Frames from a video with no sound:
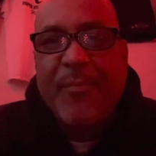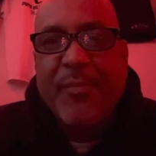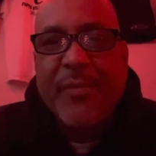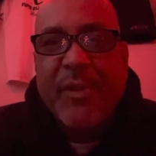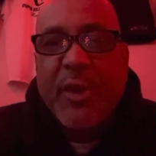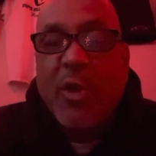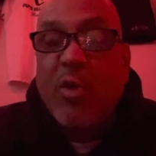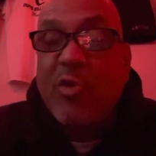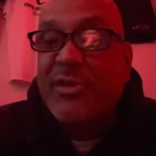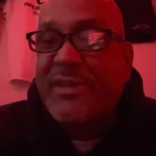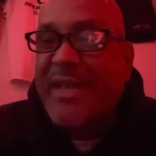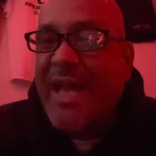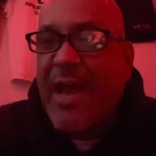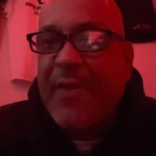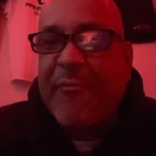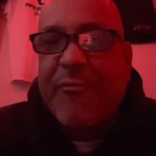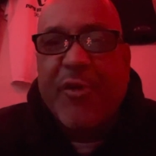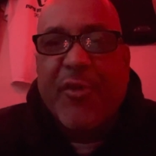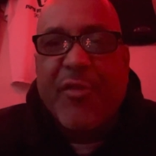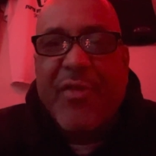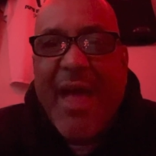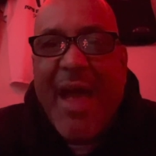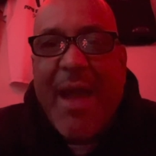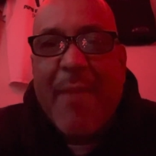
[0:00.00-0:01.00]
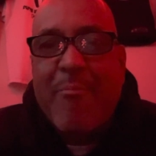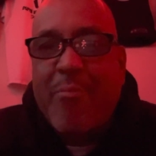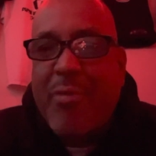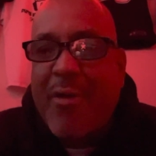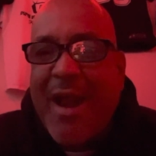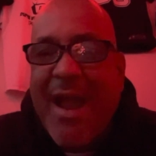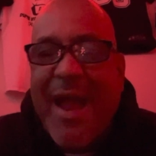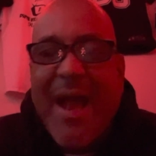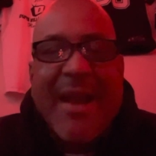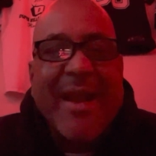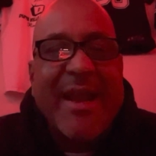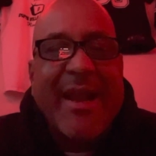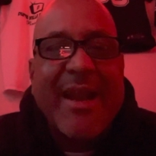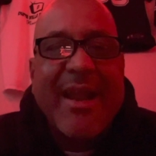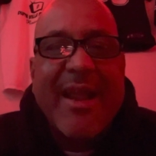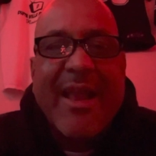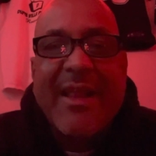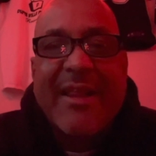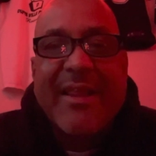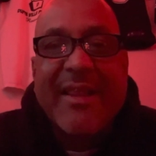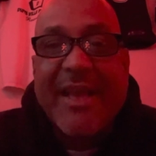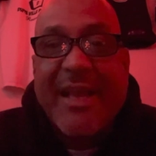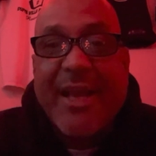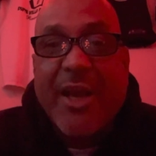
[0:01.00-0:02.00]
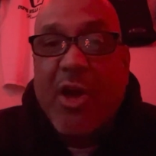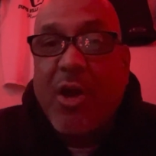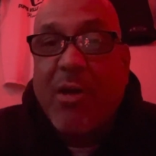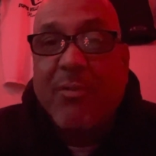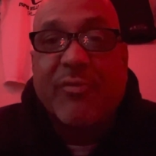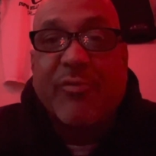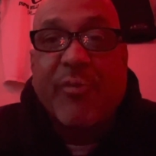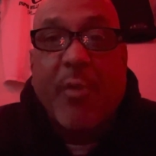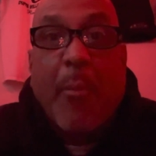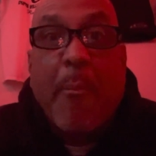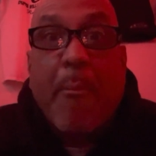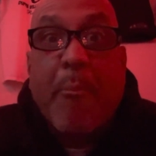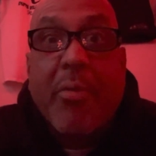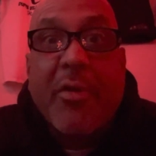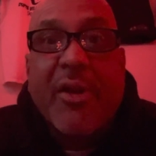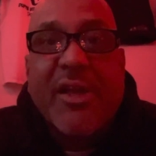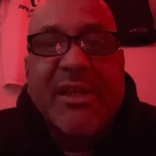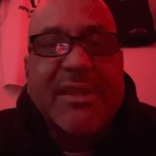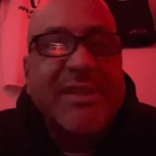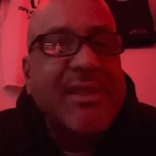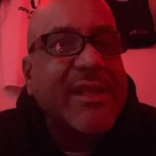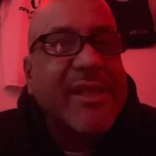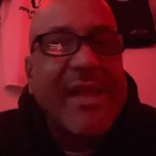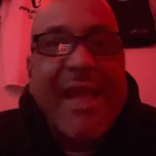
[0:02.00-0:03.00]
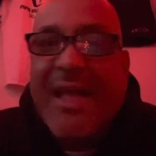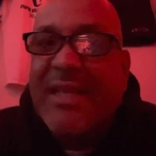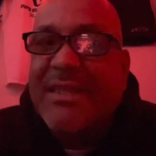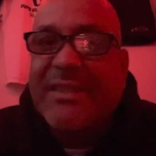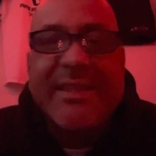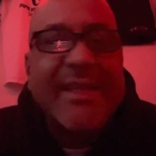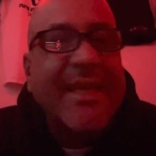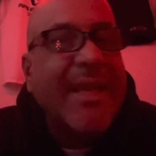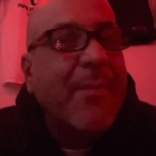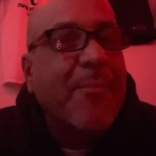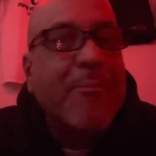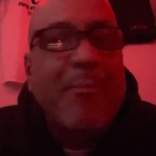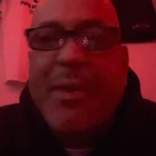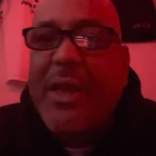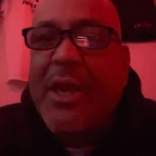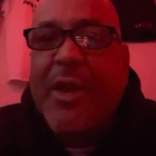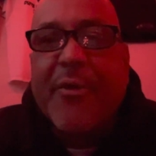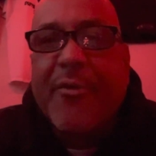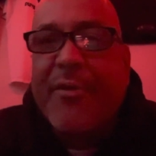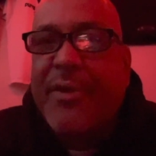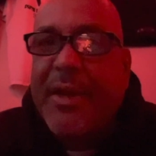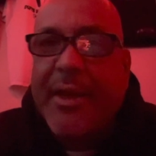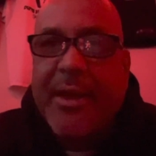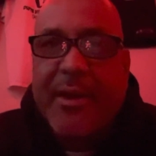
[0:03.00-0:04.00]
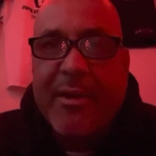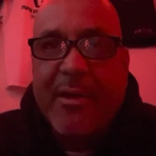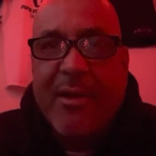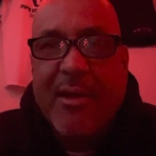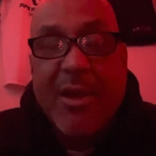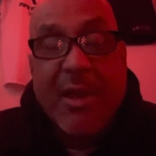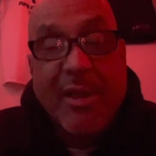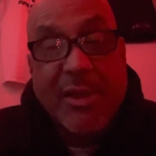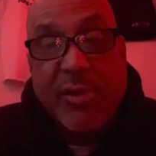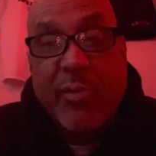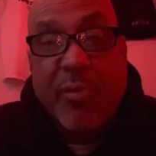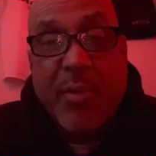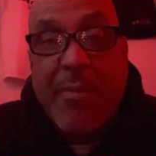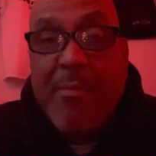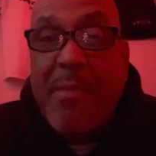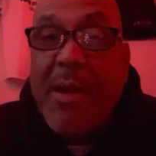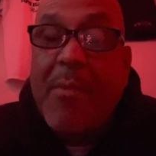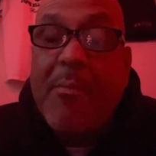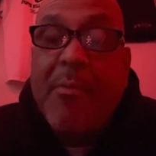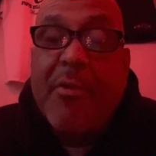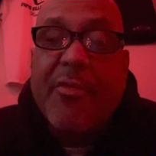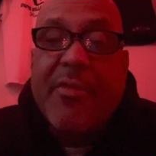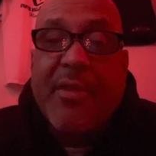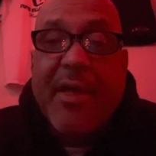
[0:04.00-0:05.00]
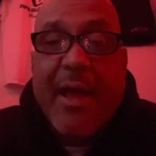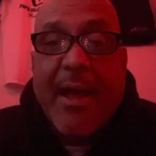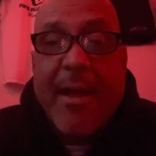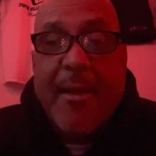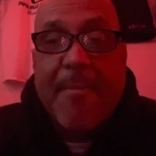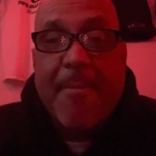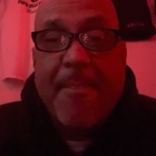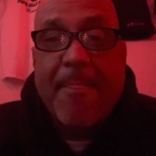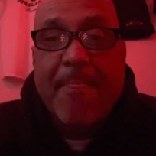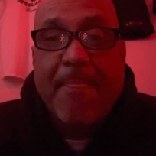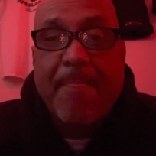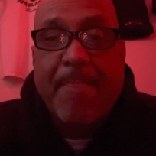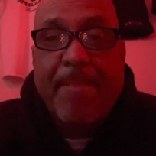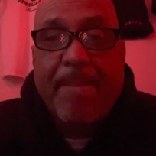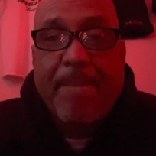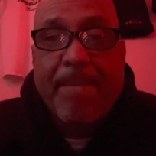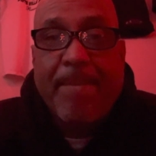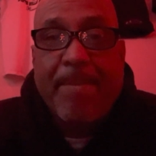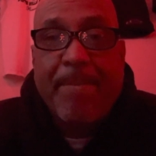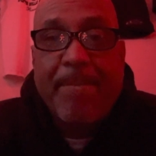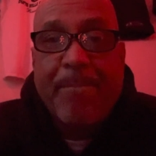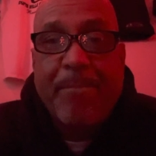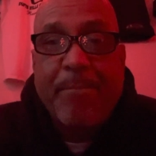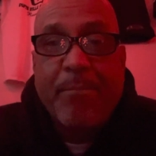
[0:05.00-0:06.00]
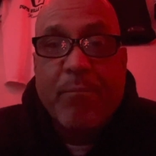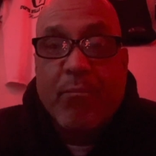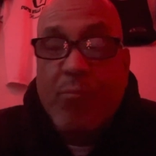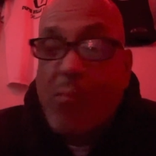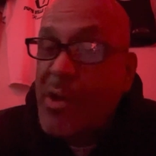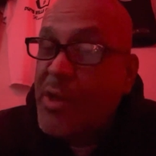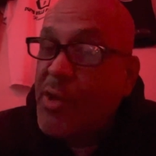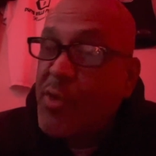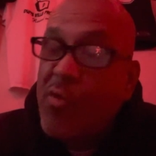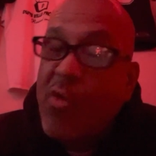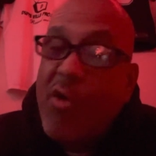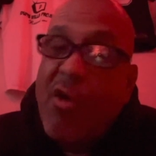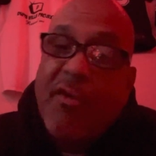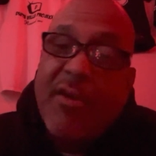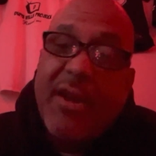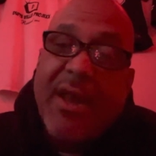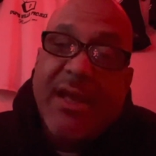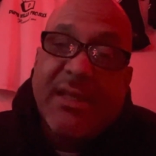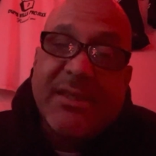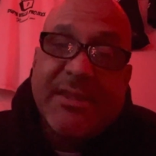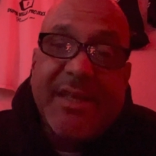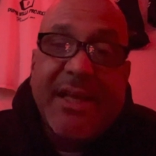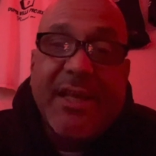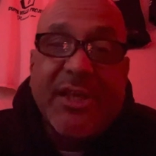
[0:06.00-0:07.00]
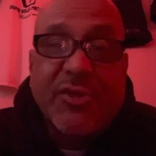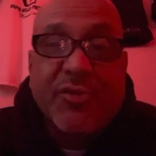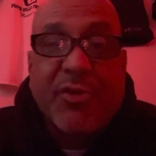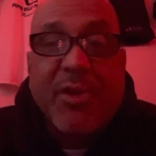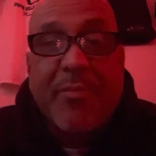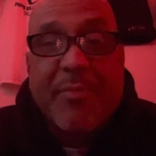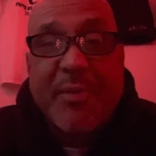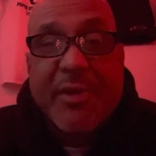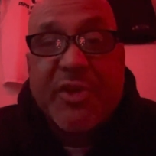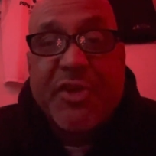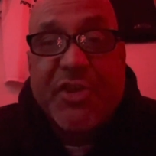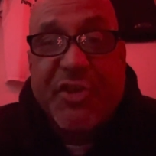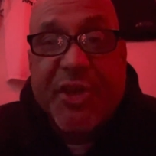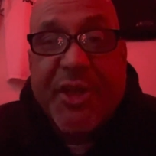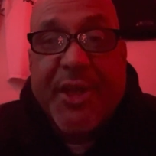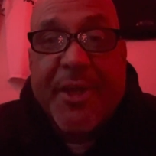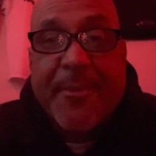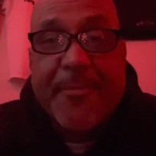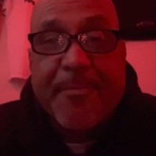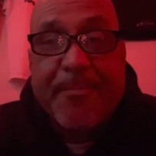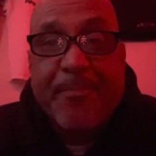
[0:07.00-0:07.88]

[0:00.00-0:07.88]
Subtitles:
You stand for that brand that comes from prison. That's it, period. So remember that. Are you on that set tripping shit?